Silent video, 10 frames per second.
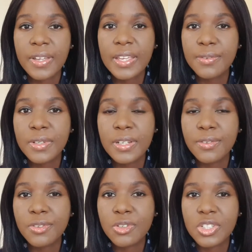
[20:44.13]
Even
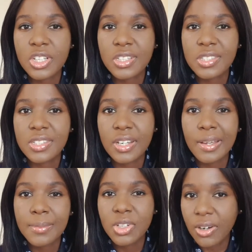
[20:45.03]
if you're just,
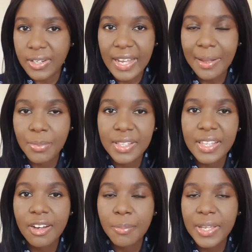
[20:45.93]
um, you know, unhappy,
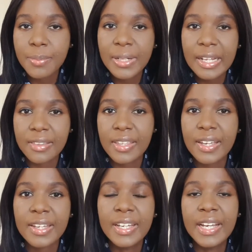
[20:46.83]
there are people out
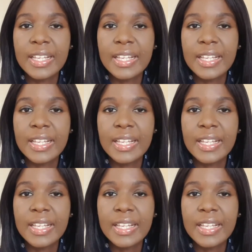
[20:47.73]
there